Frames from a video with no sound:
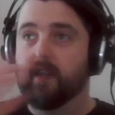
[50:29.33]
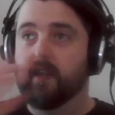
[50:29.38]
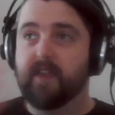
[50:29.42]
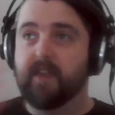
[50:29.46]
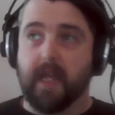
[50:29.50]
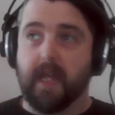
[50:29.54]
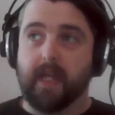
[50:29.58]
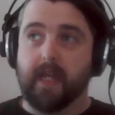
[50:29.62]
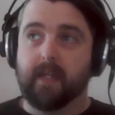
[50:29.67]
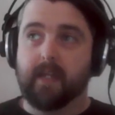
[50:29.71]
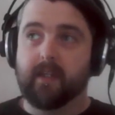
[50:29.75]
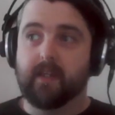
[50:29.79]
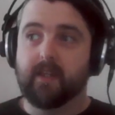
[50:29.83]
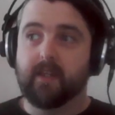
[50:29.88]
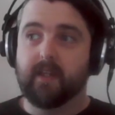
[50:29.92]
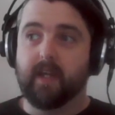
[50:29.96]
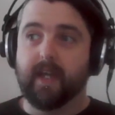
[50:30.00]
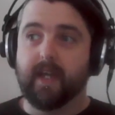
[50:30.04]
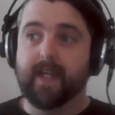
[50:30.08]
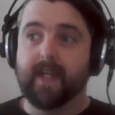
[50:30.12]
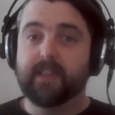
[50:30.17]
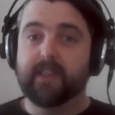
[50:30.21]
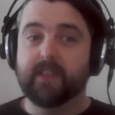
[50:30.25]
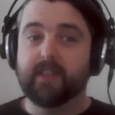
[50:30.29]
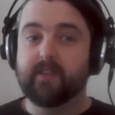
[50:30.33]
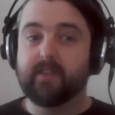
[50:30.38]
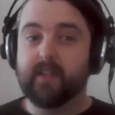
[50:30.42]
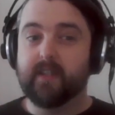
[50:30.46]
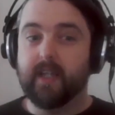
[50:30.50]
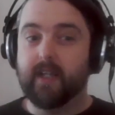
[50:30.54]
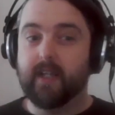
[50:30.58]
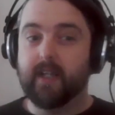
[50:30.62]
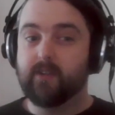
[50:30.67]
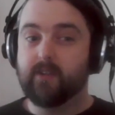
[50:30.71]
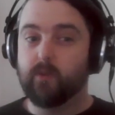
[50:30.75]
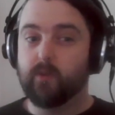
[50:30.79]
think that it just
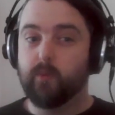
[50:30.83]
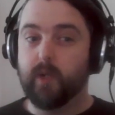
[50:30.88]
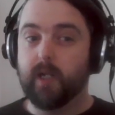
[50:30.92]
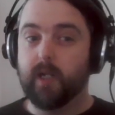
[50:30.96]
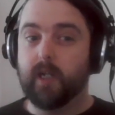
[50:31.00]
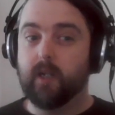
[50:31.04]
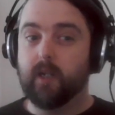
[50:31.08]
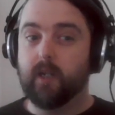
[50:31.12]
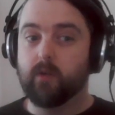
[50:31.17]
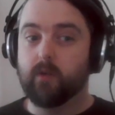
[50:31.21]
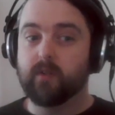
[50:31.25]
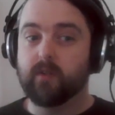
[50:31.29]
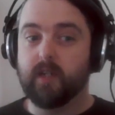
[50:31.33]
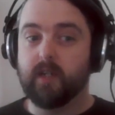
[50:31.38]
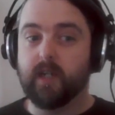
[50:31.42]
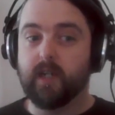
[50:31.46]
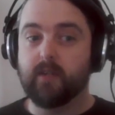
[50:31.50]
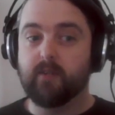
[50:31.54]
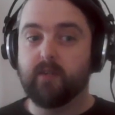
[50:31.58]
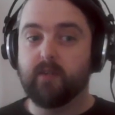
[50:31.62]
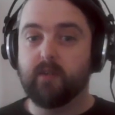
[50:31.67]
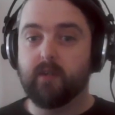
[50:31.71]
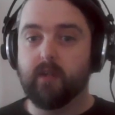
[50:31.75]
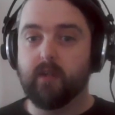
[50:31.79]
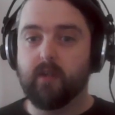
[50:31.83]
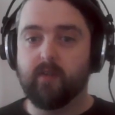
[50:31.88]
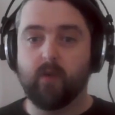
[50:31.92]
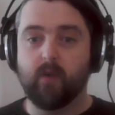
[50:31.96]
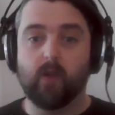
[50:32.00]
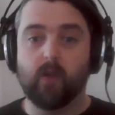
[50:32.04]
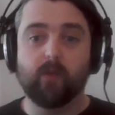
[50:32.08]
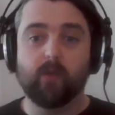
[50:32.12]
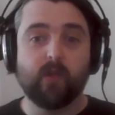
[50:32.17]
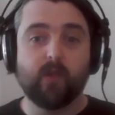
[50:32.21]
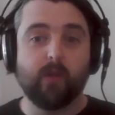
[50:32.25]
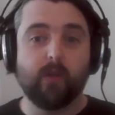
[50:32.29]
takes a really long time to
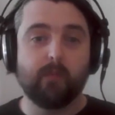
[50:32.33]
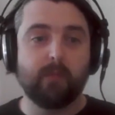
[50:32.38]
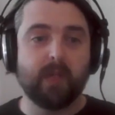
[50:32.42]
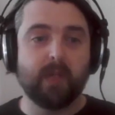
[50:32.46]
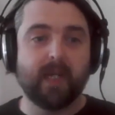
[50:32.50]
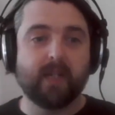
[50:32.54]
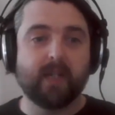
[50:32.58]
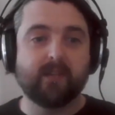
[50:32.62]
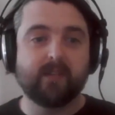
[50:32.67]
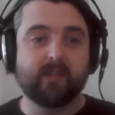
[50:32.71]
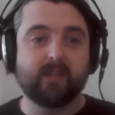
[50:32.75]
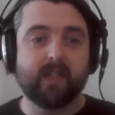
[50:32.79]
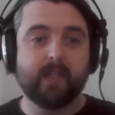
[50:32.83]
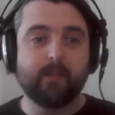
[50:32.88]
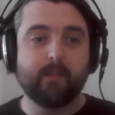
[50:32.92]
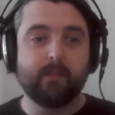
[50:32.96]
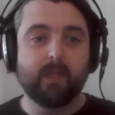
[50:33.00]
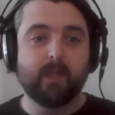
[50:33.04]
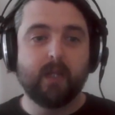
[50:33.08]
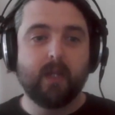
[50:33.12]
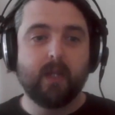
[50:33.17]
evolve complexity.